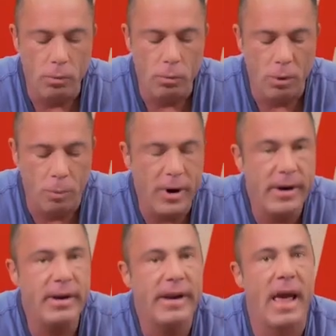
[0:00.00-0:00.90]
we're
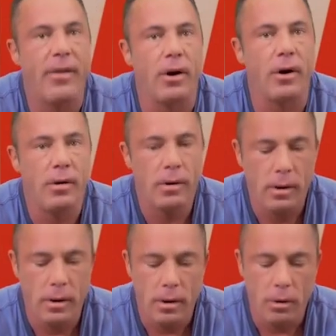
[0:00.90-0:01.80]
putting together
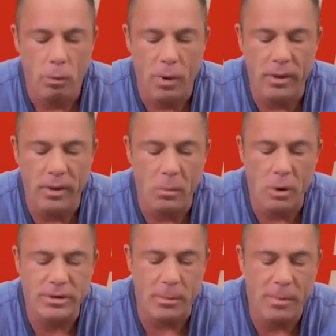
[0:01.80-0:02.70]
one of the
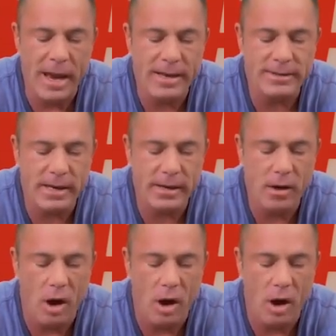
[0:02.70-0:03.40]
most amazing